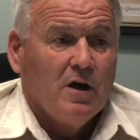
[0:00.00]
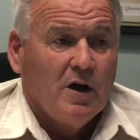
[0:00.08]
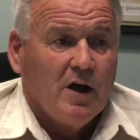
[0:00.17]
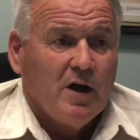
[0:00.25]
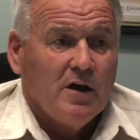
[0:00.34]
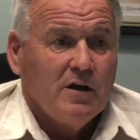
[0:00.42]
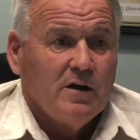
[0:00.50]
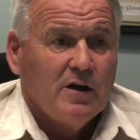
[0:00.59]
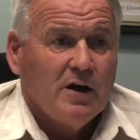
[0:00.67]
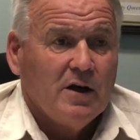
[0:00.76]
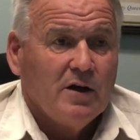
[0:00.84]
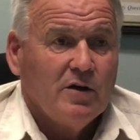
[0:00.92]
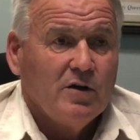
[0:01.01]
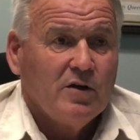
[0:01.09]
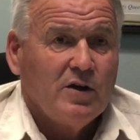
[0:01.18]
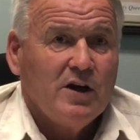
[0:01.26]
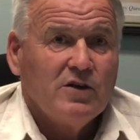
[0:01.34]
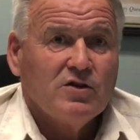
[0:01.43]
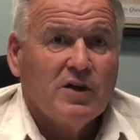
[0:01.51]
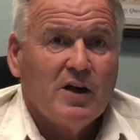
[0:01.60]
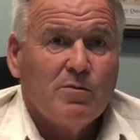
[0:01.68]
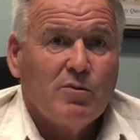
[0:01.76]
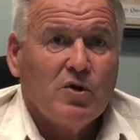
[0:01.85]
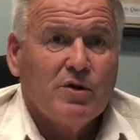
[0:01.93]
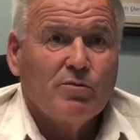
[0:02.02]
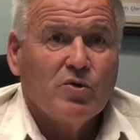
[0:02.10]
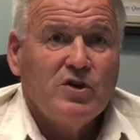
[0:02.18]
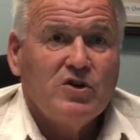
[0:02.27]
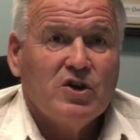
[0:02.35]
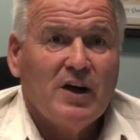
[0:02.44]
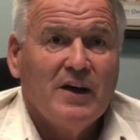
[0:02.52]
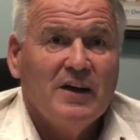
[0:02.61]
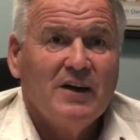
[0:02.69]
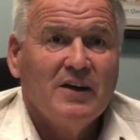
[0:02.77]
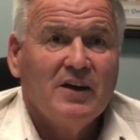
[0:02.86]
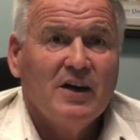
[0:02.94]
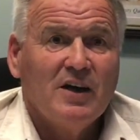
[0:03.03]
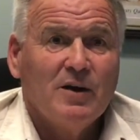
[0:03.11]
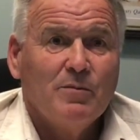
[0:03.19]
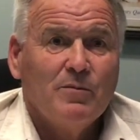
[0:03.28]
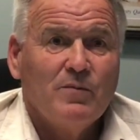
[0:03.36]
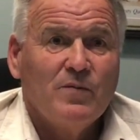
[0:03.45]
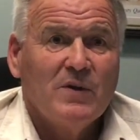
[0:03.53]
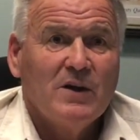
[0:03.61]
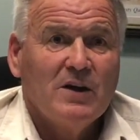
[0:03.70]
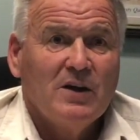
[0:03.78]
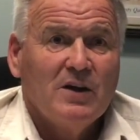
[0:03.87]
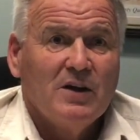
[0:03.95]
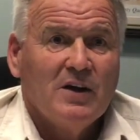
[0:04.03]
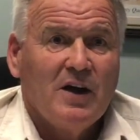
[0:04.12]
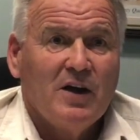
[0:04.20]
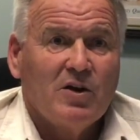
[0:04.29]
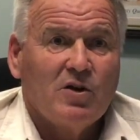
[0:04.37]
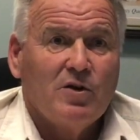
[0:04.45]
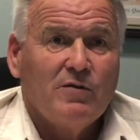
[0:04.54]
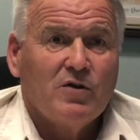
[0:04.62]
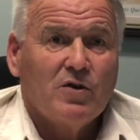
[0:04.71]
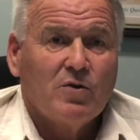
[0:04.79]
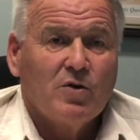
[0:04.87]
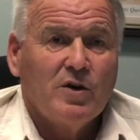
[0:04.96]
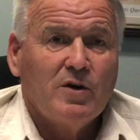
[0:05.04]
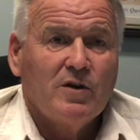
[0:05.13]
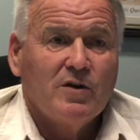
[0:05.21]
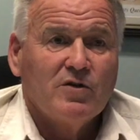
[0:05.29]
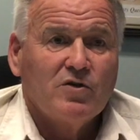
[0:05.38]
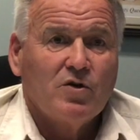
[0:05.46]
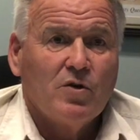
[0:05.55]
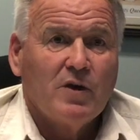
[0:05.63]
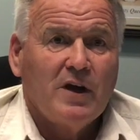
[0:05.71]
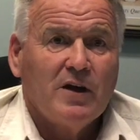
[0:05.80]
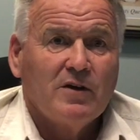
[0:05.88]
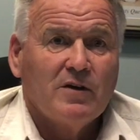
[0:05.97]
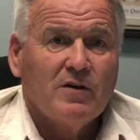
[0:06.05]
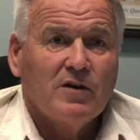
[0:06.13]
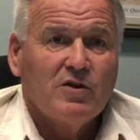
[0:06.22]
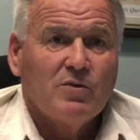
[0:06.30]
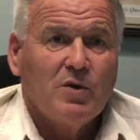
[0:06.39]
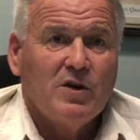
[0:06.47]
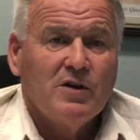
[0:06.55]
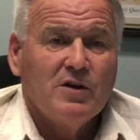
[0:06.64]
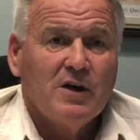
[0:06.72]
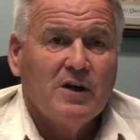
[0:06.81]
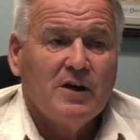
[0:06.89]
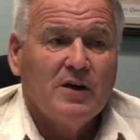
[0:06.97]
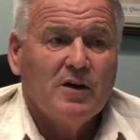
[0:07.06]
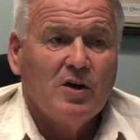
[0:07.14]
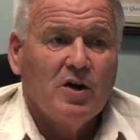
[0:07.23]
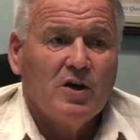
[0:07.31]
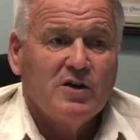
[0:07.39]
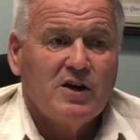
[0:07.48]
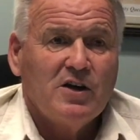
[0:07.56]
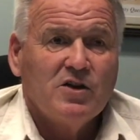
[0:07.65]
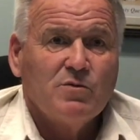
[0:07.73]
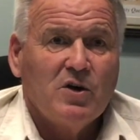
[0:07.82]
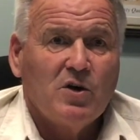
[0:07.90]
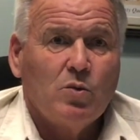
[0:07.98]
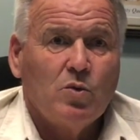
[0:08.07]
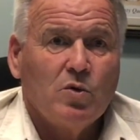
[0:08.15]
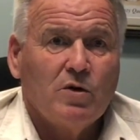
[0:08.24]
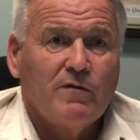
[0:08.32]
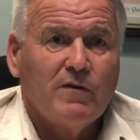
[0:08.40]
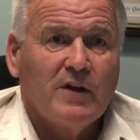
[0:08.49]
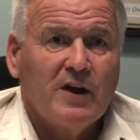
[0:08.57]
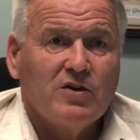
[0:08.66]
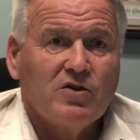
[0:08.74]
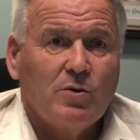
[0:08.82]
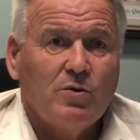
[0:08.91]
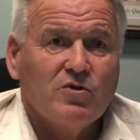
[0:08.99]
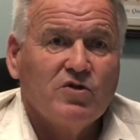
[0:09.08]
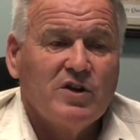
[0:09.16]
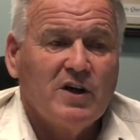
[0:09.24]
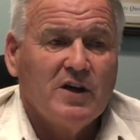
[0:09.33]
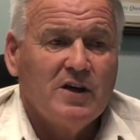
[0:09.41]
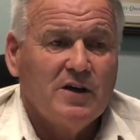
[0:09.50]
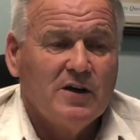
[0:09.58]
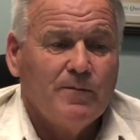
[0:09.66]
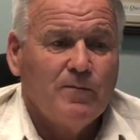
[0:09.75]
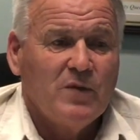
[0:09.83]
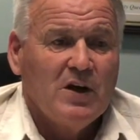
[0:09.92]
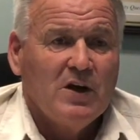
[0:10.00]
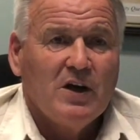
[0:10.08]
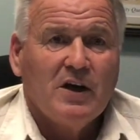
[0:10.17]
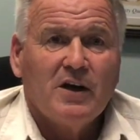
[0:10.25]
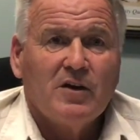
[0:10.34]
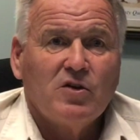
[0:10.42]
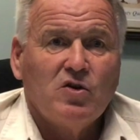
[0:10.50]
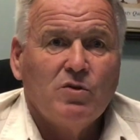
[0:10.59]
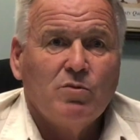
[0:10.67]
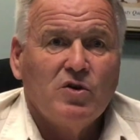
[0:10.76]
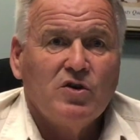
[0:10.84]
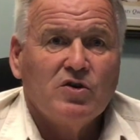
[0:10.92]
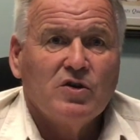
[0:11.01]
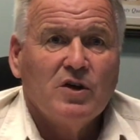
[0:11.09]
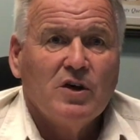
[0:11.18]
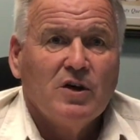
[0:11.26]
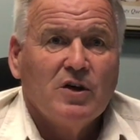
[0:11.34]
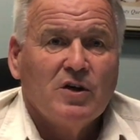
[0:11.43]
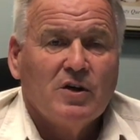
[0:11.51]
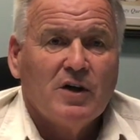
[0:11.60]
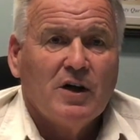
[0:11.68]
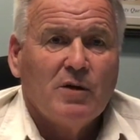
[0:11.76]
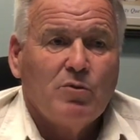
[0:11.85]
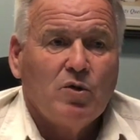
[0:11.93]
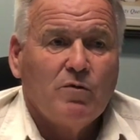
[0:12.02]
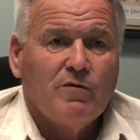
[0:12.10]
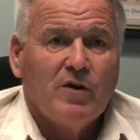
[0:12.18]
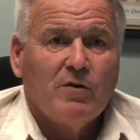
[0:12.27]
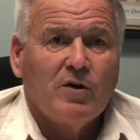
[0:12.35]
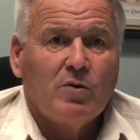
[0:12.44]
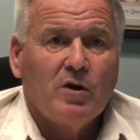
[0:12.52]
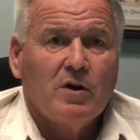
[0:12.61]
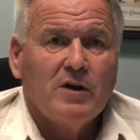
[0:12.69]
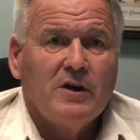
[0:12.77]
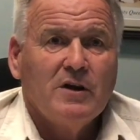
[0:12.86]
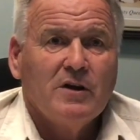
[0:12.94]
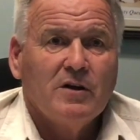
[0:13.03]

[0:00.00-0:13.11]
And yes, another burnt bridge out at Clifton Creek has gone out. It's been tender's been awarded for that, so we'll see another new bridge built very quickly